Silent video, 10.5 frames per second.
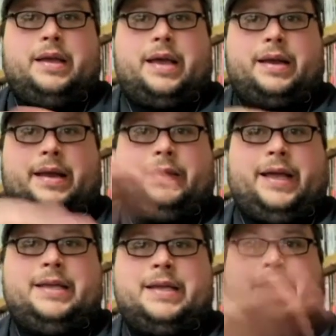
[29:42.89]
and I
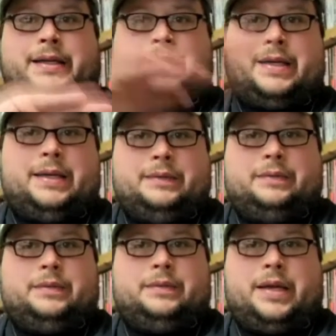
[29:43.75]
latexed it,
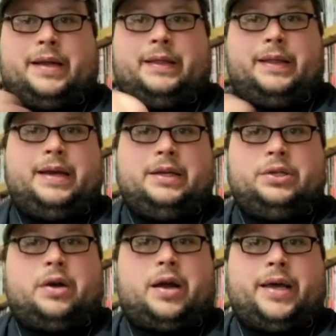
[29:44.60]
and I let it
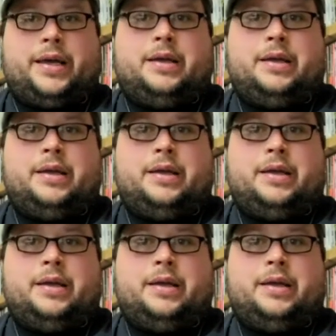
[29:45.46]
dry,